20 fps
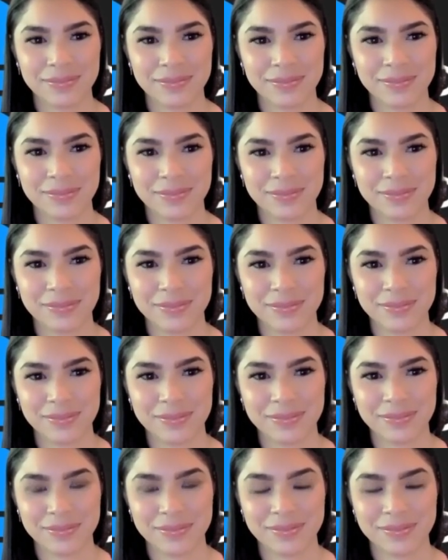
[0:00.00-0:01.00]

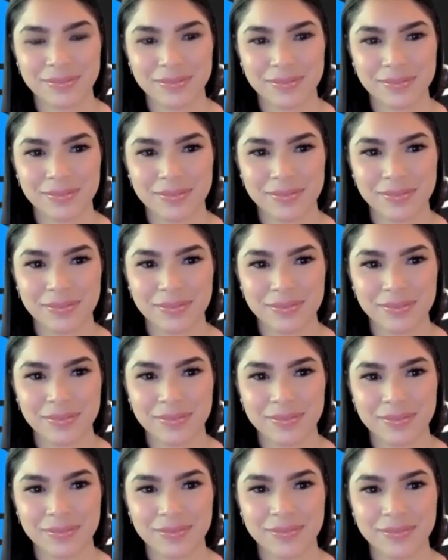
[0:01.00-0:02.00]

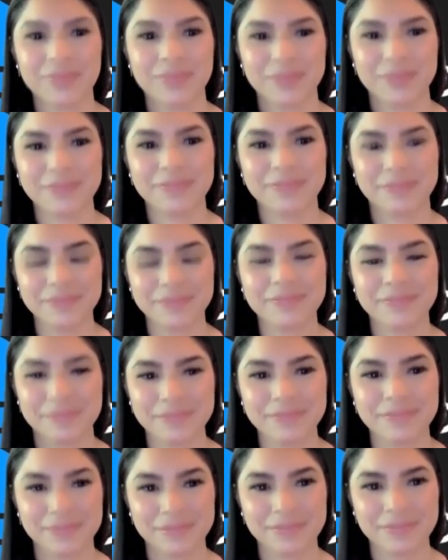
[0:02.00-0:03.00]

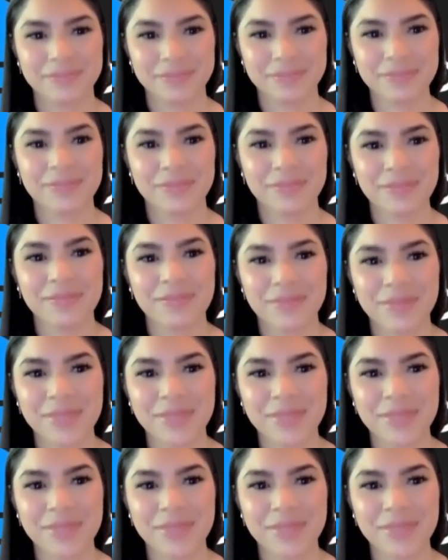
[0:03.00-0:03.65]
(silent)